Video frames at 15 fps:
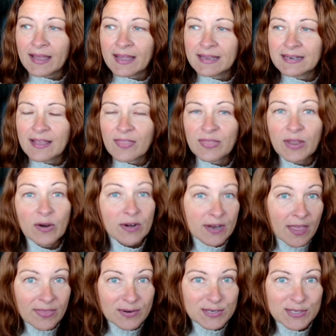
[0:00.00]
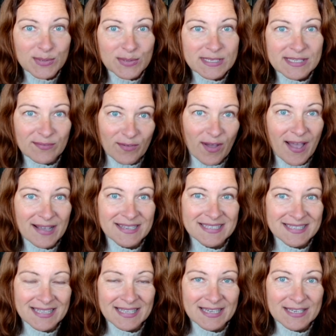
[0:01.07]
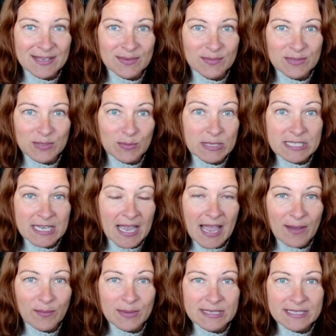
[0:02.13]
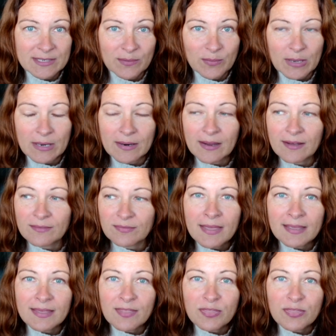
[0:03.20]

And they're another source of oxalates, which I wasn't aware of.